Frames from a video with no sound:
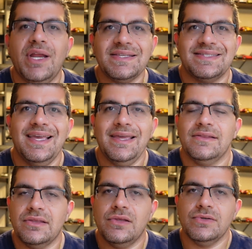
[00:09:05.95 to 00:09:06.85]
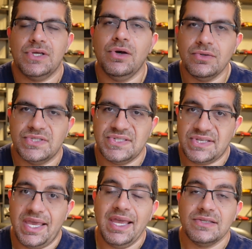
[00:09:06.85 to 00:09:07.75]
I'm not saying that those
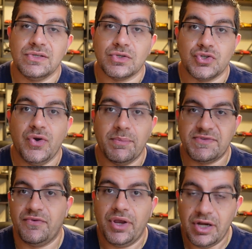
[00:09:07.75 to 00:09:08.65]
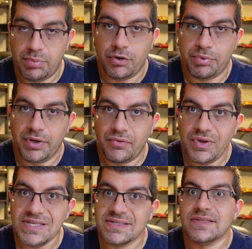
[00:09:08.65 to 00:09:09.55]
hosts cancel trips for inappropriate
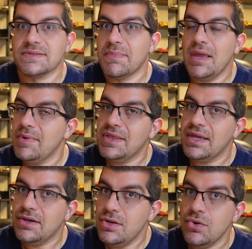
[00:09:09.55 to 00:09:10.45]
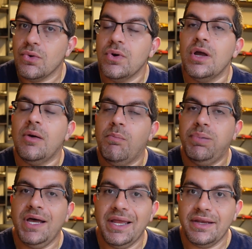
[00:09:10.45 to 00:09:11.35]
reasons. Maybe they do.
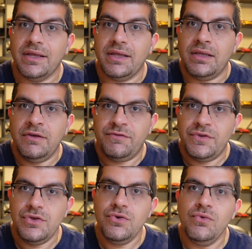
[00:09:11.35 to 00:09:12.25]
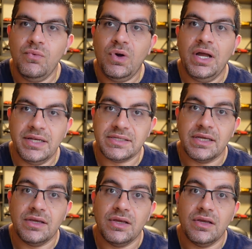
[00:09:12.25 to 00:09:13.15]
But if you want
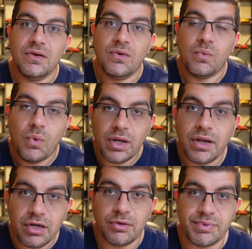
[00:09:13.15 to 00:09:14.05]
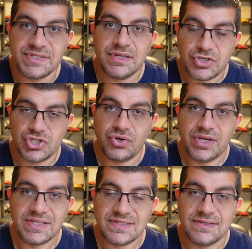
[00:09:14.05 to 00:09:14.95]
100%
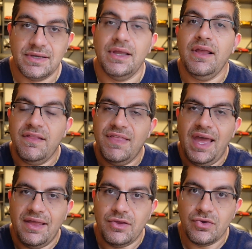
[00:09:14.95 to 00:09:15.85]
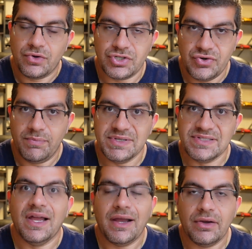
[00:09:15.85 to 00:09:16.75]
assurance that your trip is
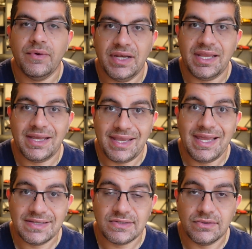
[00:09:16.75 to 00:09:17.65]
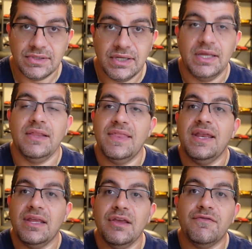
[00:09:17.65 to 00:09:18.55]
not going to get canceled,
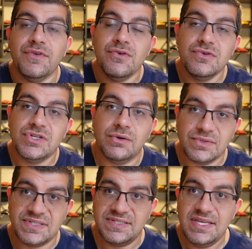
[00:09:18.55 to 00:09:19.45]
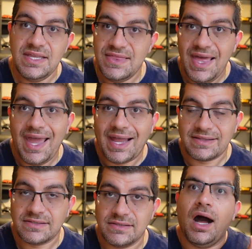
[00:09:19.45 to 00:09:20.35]
then if you don't see
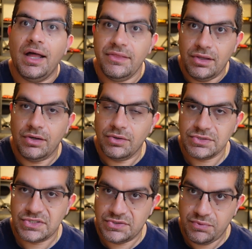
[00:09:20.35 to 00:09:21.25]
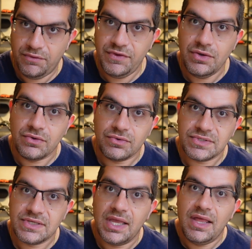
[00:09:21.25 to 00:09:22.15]
that on the host's
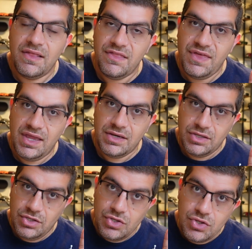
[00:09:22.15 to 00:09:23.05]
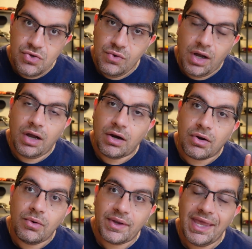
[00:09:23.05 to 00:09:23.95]
reviews, then you
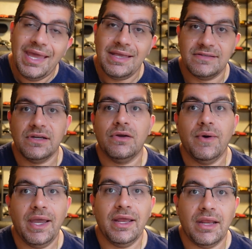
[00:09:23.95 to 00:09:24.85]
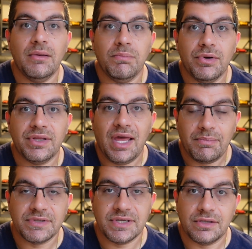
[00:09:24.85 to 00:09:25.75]
are okay to go ahead and book that
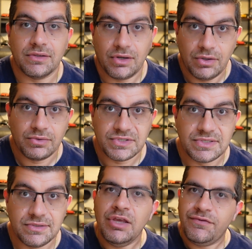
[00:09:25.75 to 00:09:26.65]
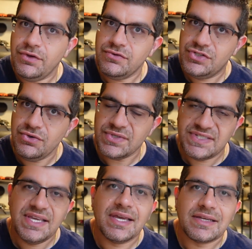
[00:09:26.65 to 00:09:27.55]
particular host. If you do
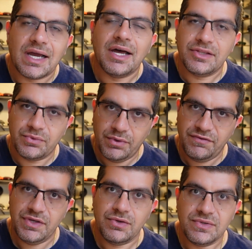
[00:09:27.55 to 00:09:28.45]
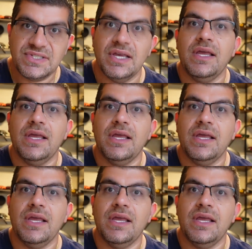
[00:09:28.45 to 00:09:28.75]
see it on the reviews,